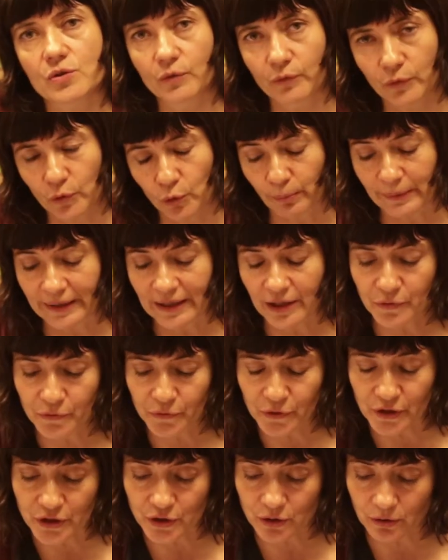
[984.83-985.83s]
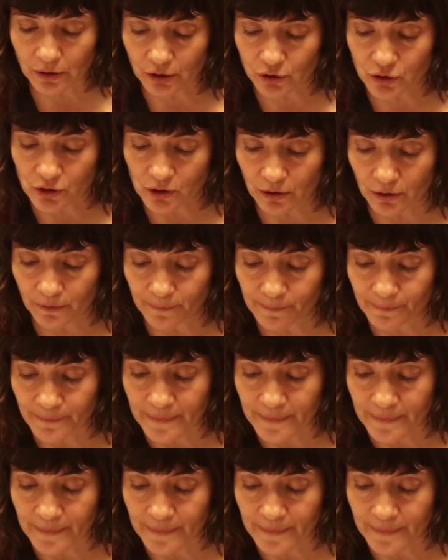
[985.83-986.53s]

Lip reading: of urban infrastructure.